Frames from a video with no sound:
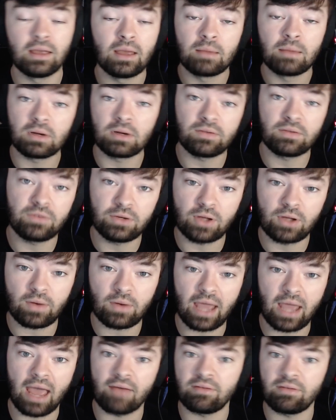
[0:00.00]
But if you don't
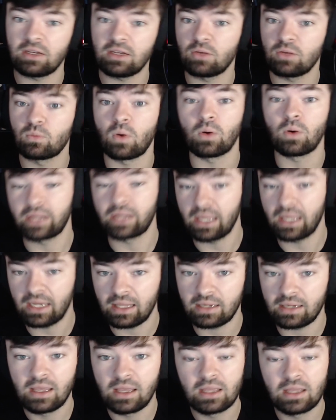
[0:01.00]
have it and you won't get
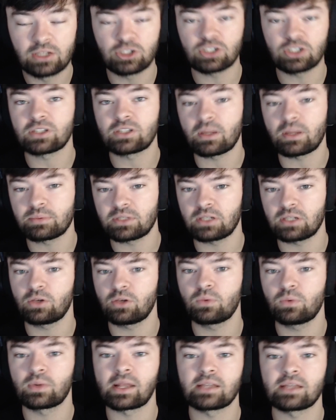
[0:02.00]
it, just substitute
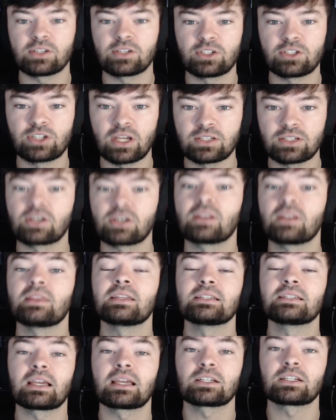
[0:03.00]
what I suggested in the
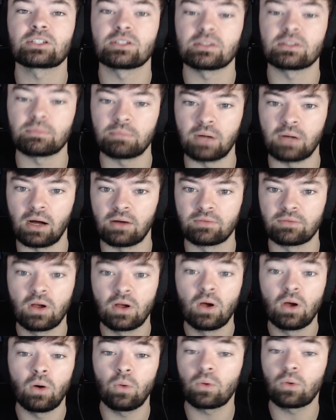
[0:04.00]
sections above,
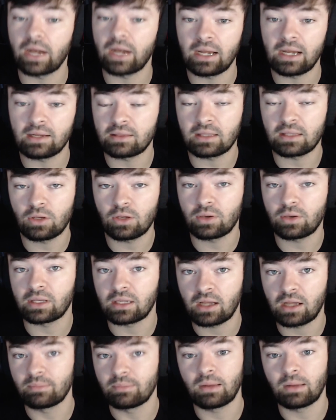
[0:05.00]
or anything you can
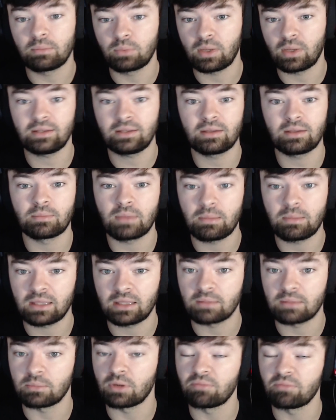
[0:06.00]
come up with to mimic
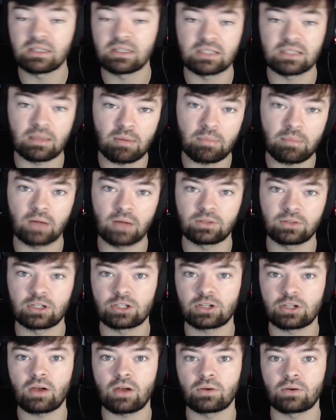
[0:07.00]
the movements I'm about to
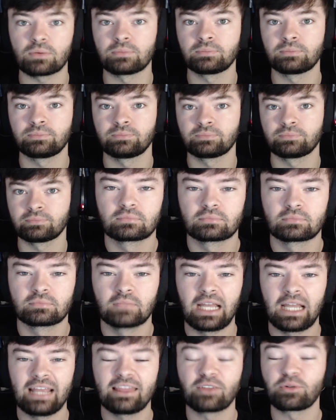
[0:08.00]
show.
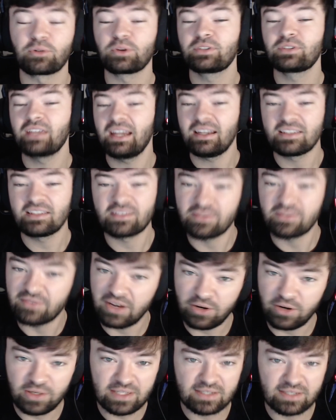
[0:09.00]
The routine is
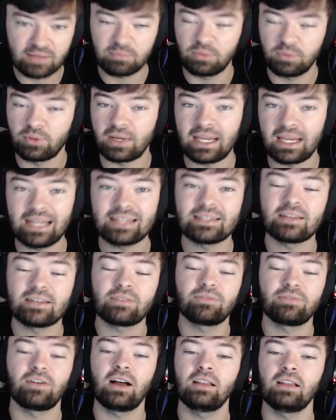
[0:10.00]
very simple, easy to
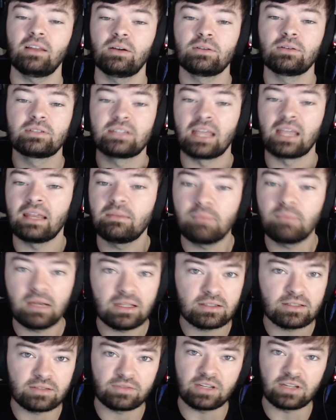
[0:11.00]
follow, 10
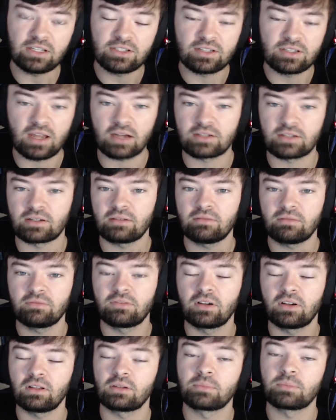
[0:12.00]
minutes of each section,
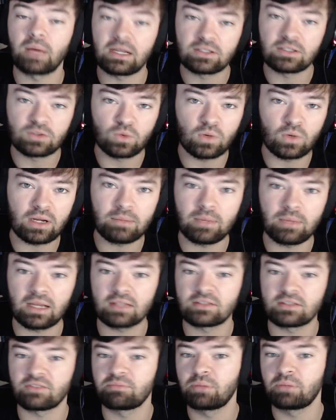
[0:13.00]
followed by 20
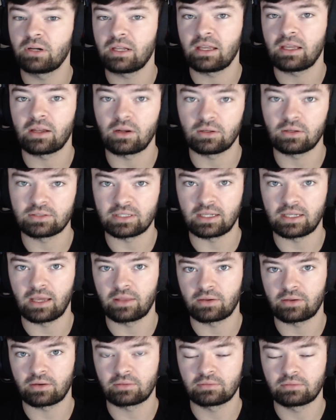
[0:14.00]
minutes of putting it all
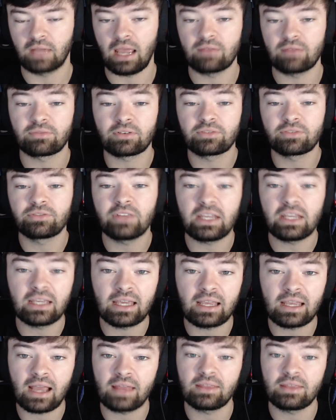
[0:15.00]
together. And for
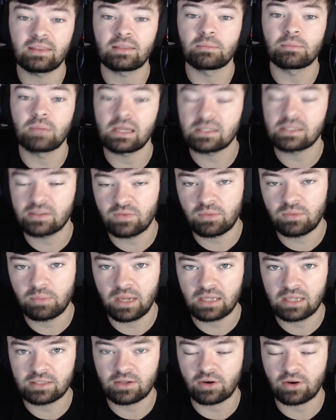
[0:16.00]
flicking, I think the best of the
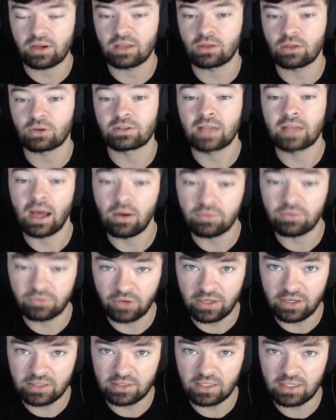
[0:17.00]
best are either Tile
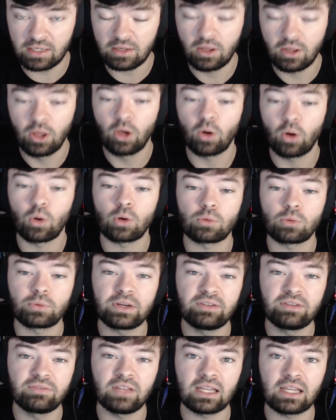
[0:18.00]
Frenzy or
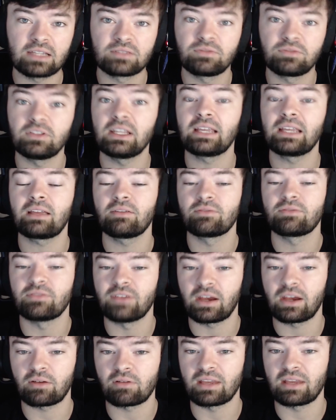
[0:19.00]
Reflex Flick
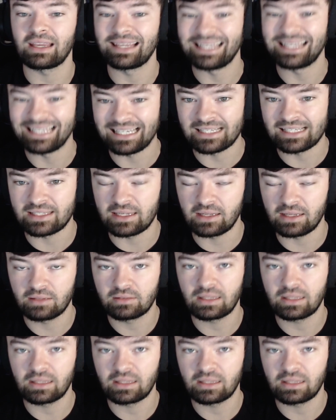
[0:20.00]
Very Easy.